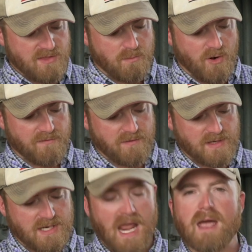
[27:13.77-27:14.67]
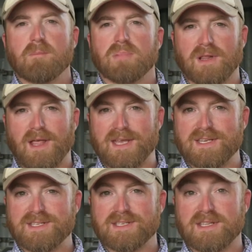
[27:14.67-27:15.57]
The perfect
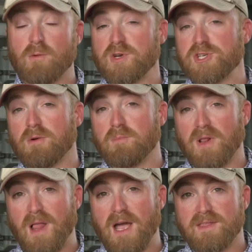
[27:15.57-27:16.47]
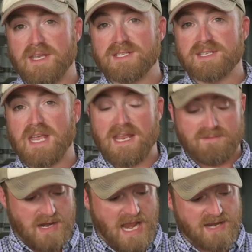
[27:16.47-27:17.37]
place that we should apply these
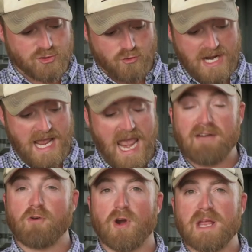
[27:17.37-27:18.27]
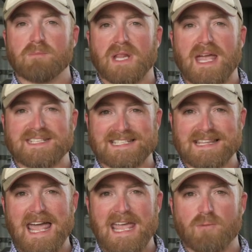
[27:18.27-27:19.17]
and try to have our implants
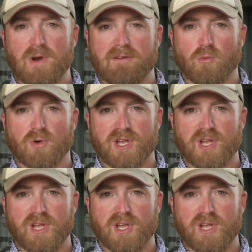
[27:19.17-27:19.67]
lay whenever we're